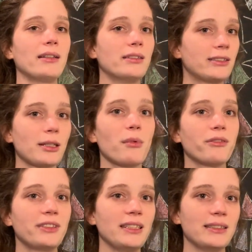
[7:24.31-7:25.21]
Some
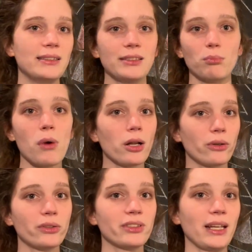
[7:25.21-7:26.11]
of these
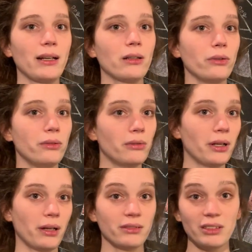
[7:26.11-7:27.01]
models include
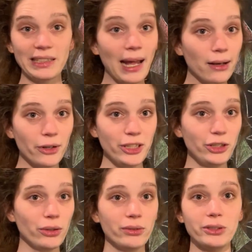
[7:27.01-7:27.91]
slack
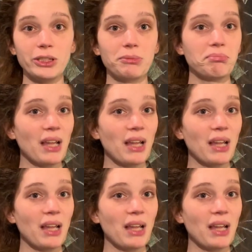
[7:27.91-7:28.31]
ratios,